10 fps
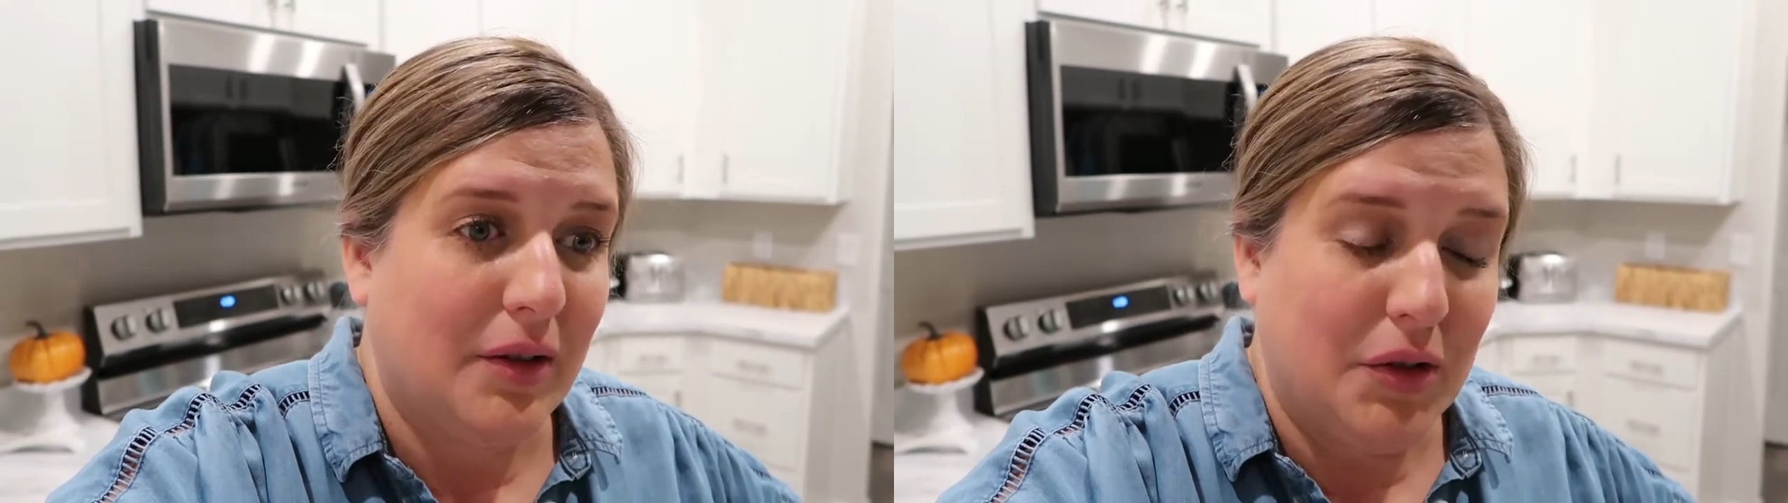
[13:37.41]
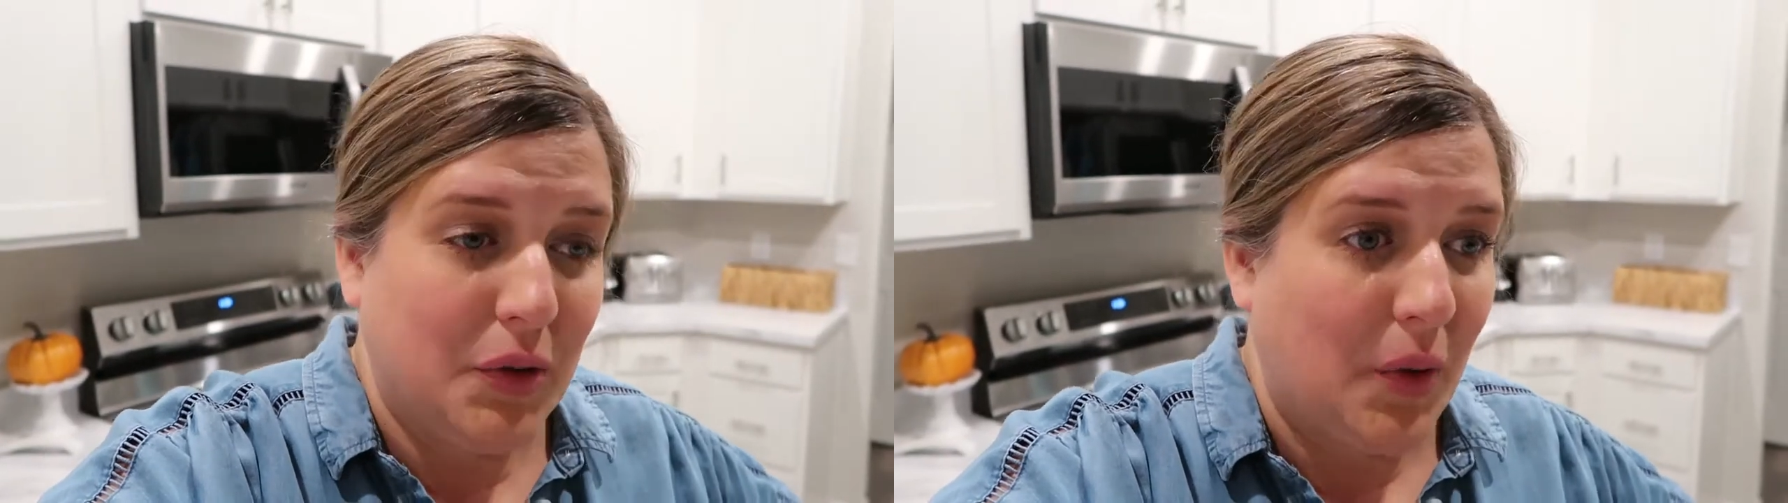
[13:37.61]

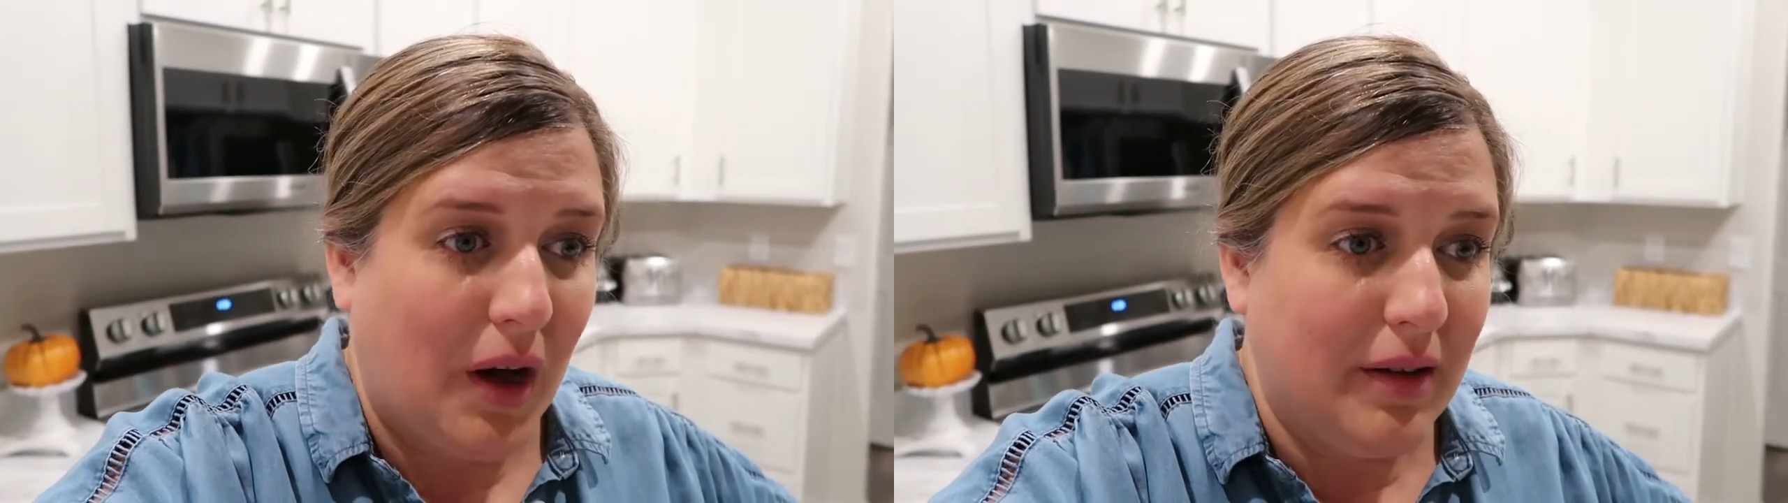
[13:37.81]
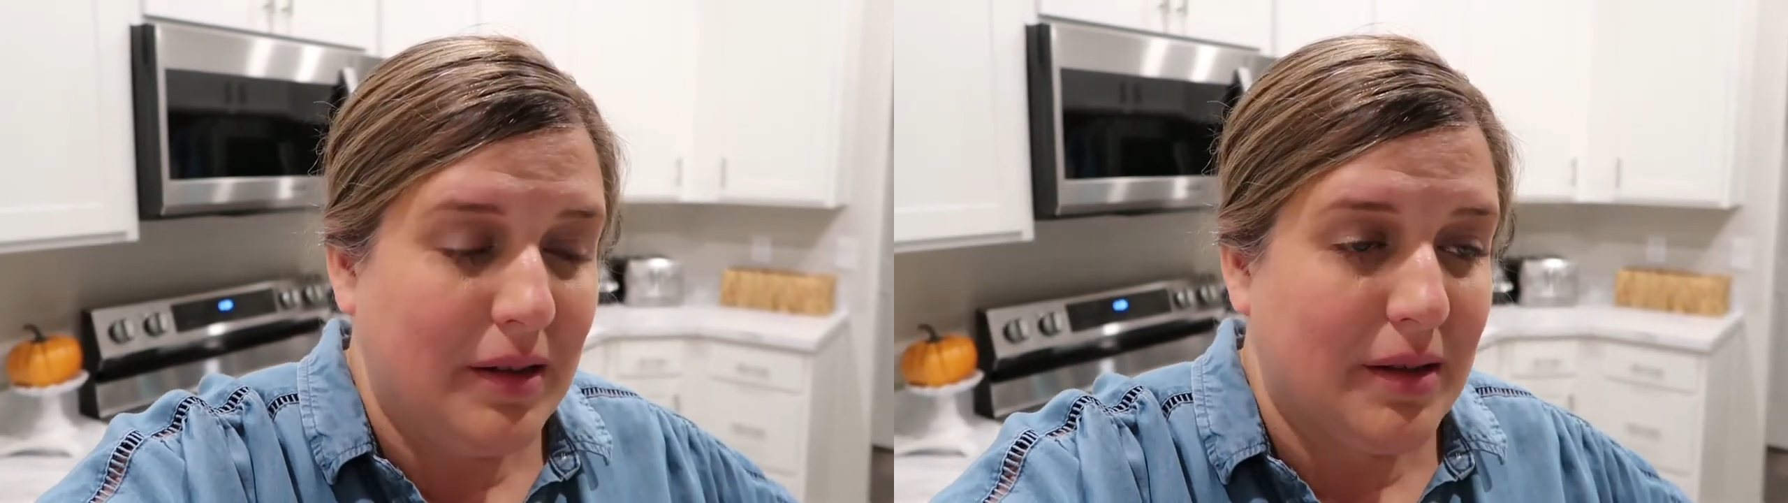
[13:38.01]
to
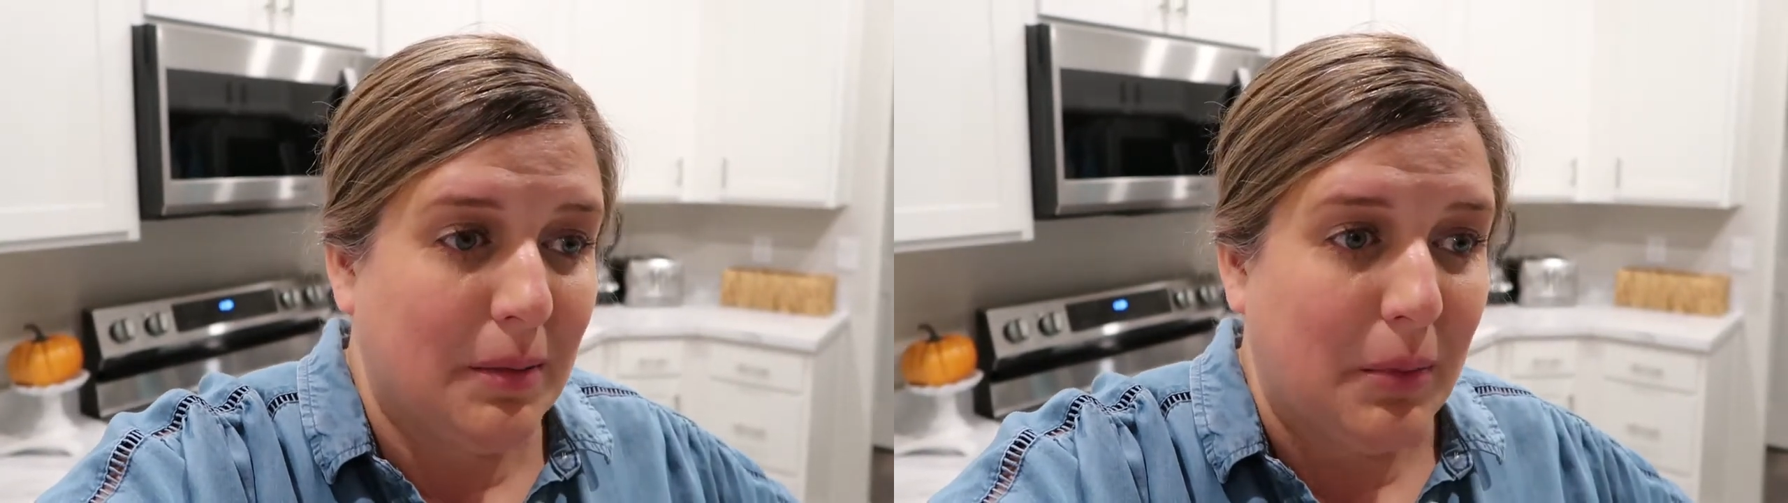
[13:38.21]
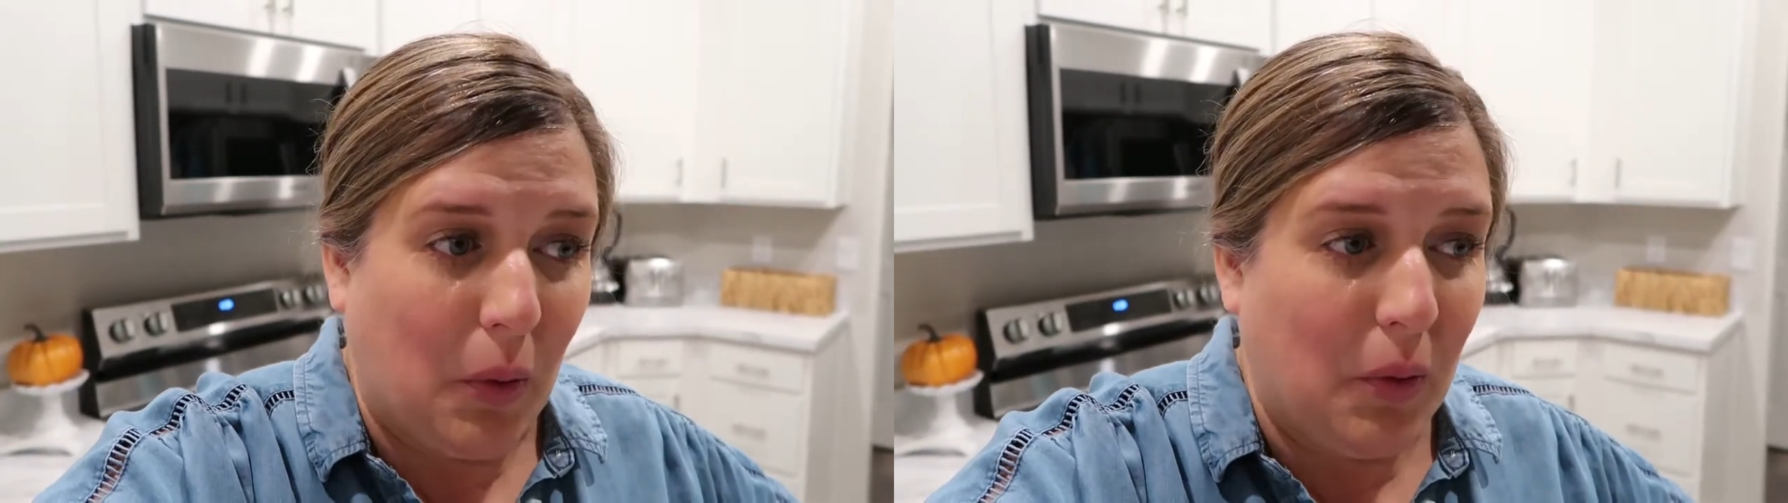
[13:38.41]
us
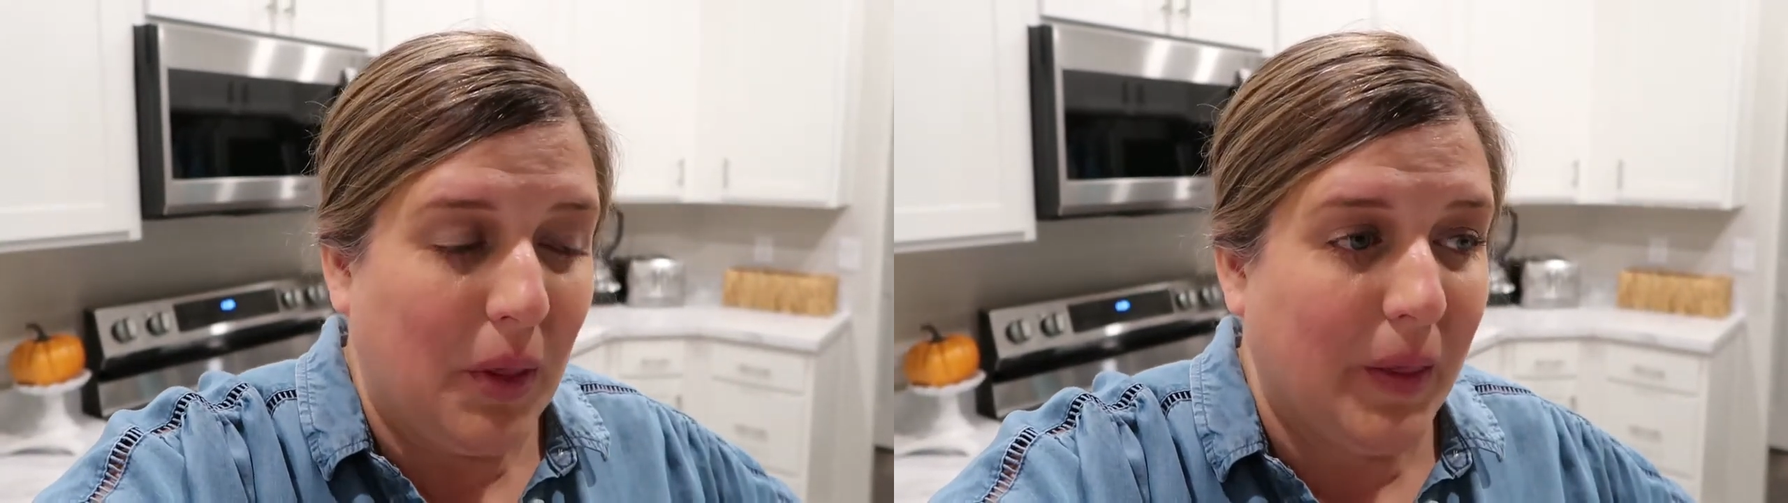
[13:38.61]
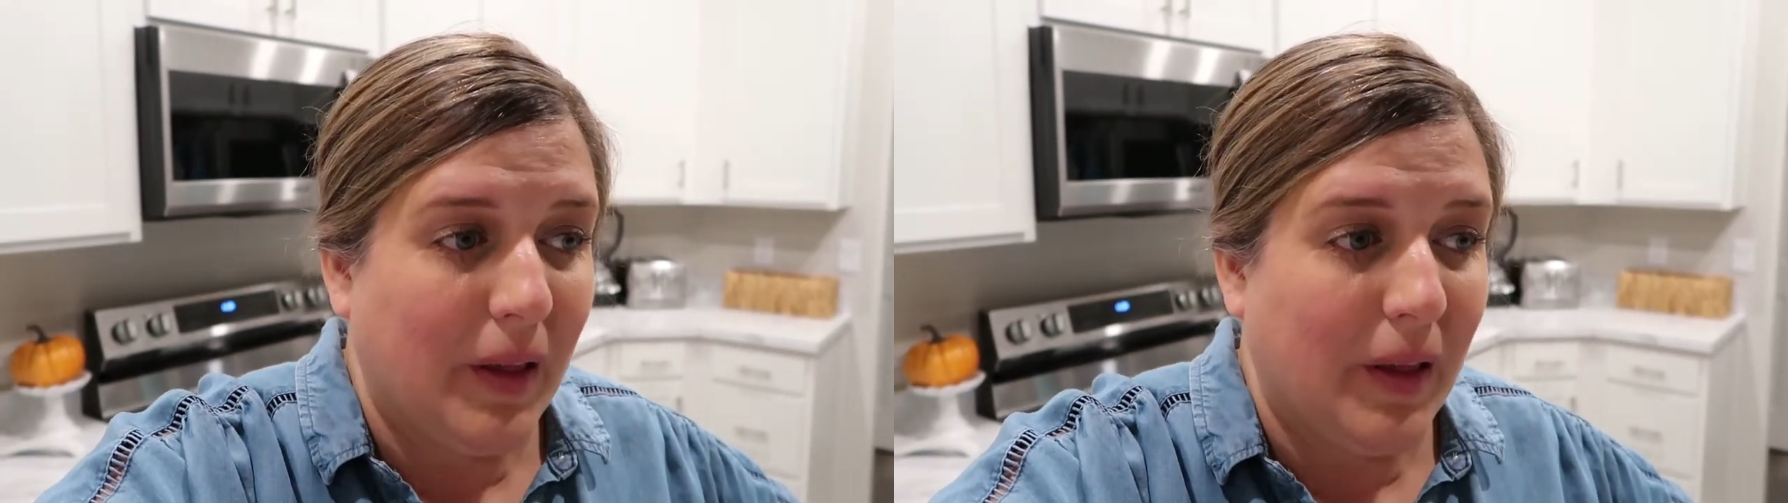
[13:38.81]
both,